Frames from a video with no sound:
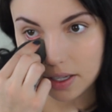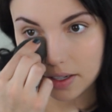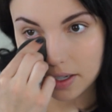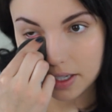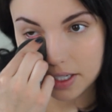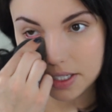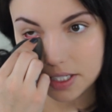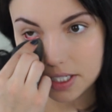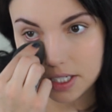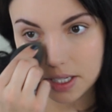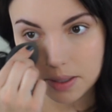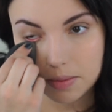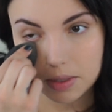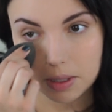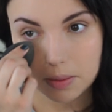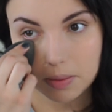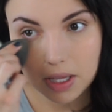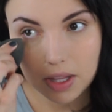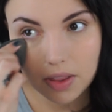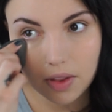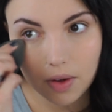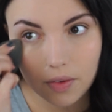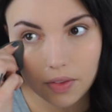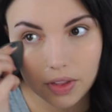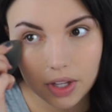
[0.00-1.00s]
and I seem to
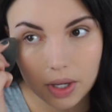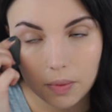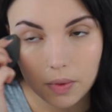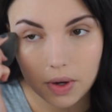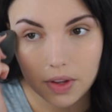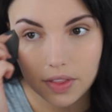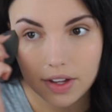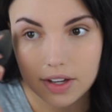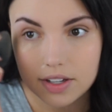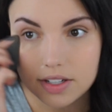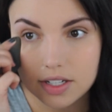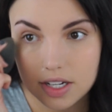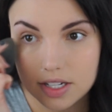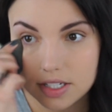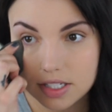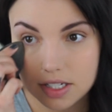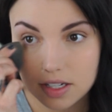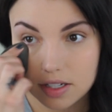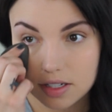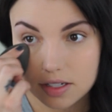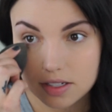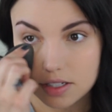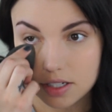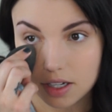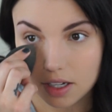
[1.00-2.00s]
be the only one that
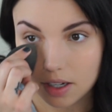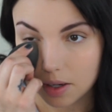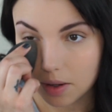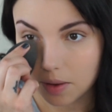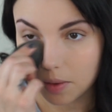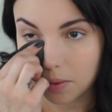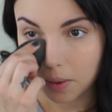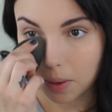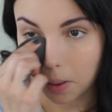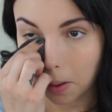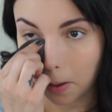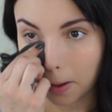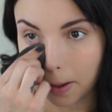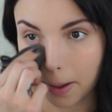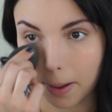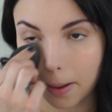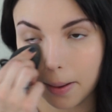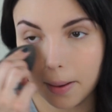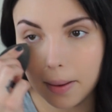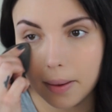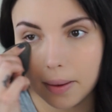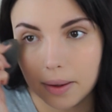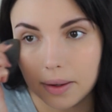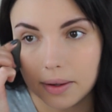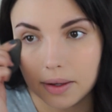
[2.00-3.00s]
doesn't, so
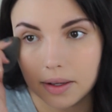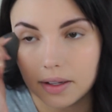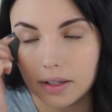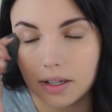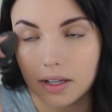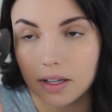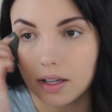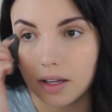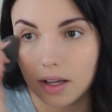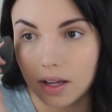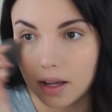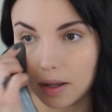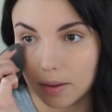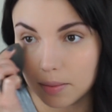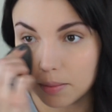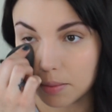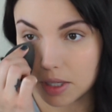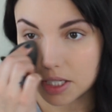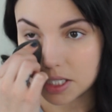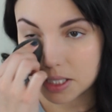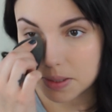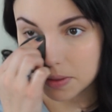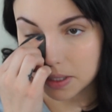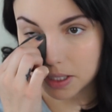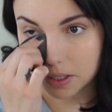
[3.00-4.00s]

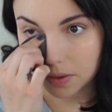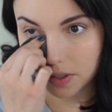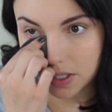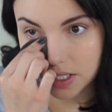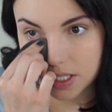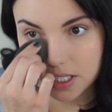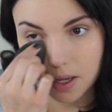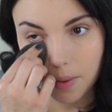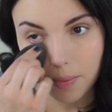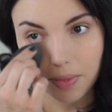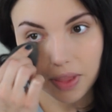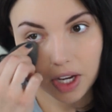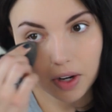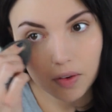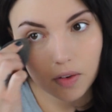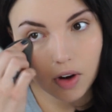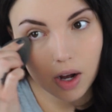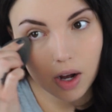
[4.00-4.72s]
must be doing something